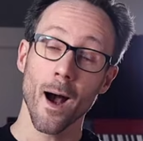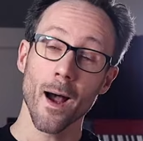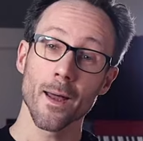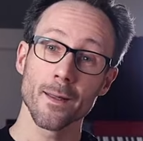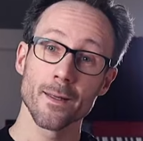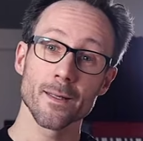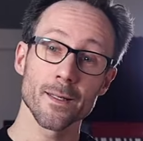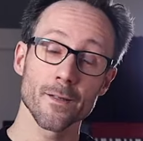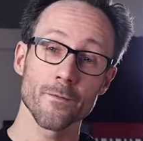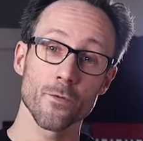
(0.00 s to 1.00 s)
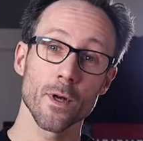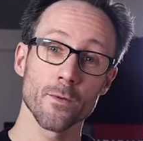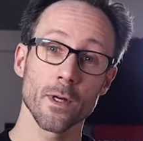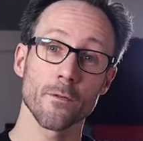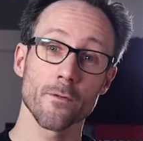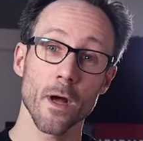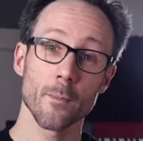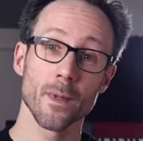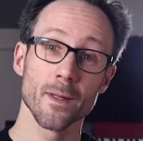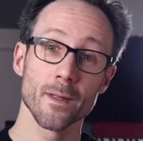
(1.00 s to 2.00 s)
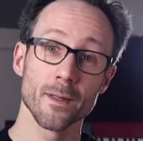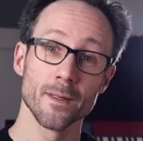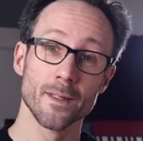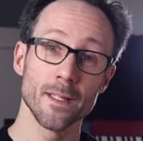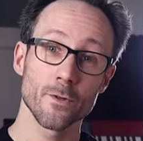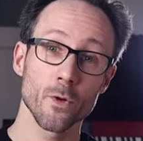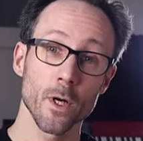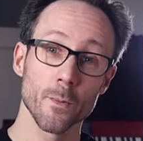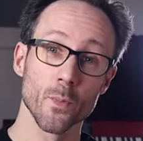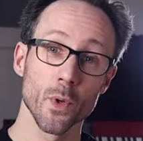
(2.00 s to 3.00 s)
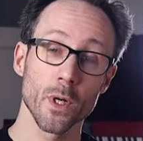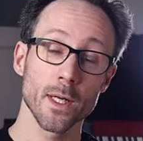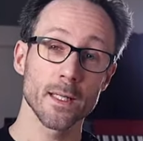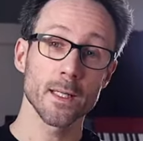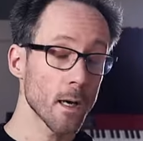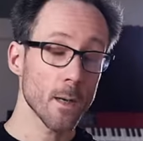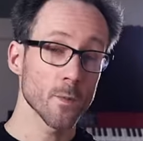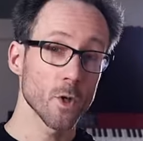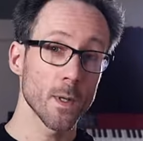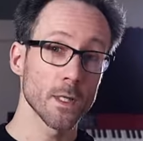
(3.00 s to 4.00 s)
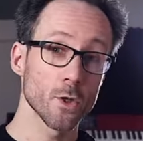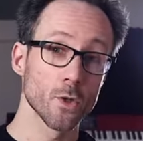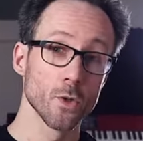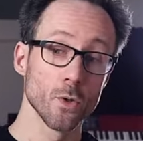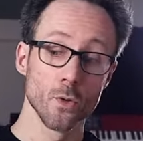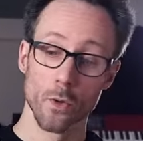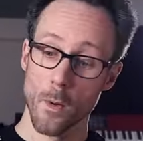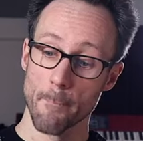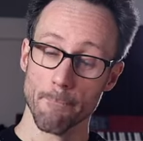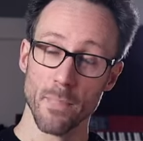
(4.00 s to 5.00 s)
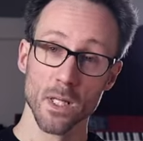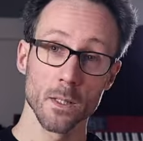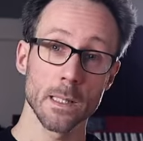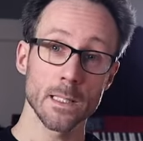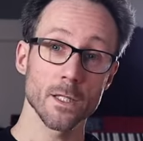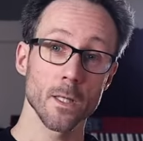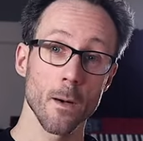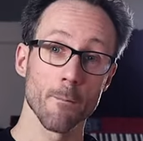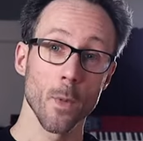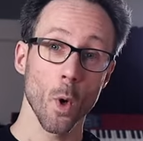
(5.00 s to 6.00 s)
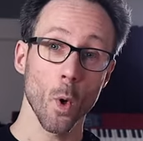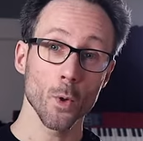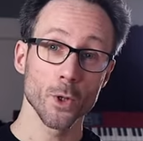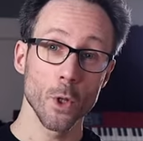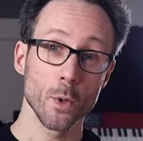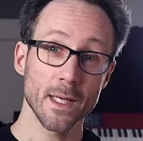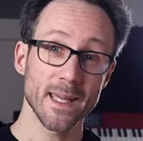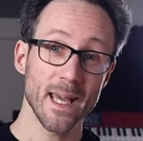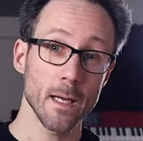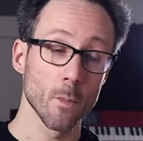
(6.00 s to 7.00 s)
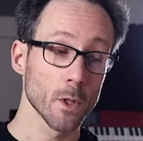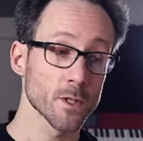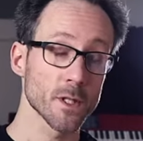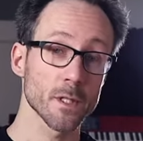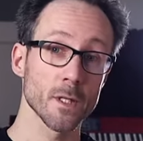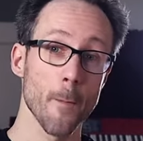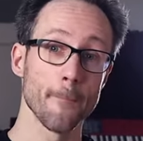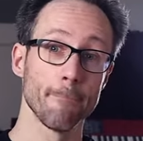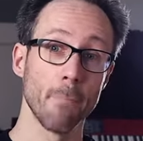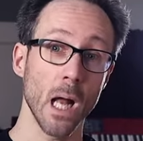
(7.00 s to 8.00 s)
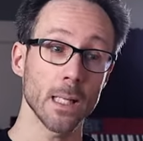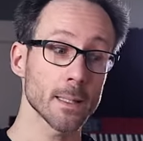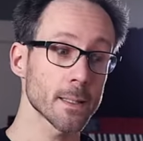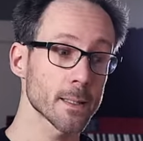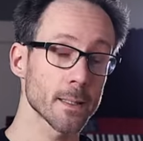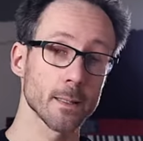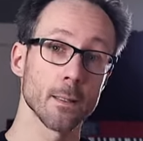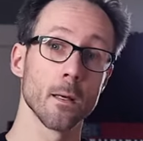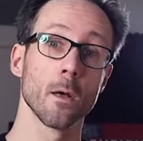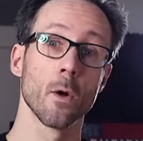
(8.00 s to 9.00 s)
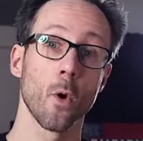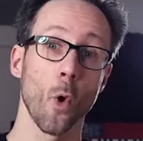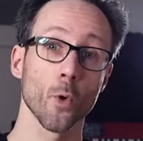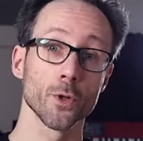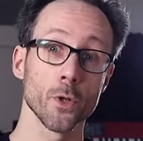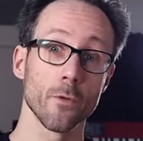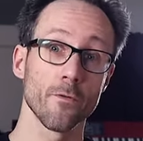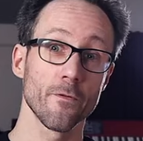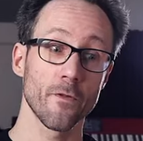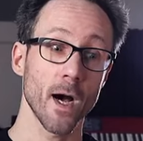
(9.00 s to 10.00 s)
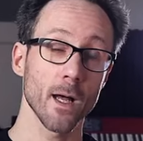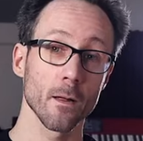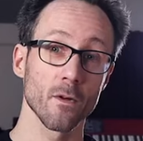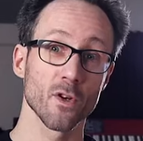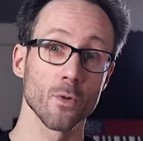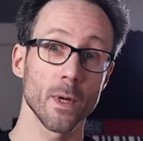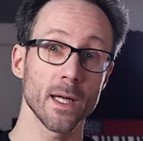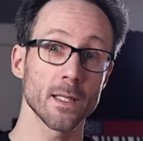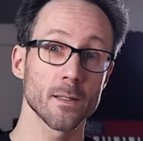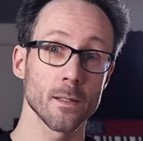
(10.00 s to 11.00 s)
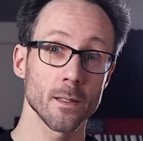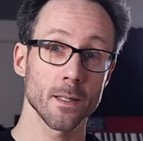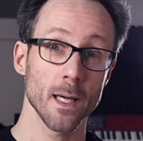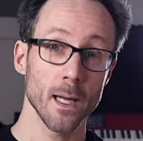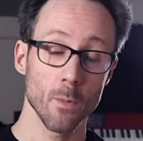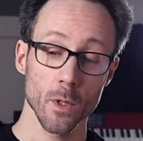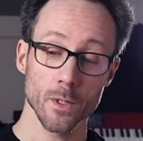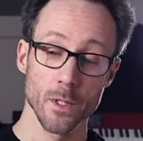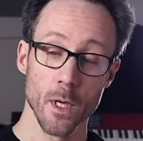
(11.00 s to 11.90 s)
Hi, this is Frederick from Detroit, Berlin. I'm going to build some audio cables, some balanced audiophile grade cables.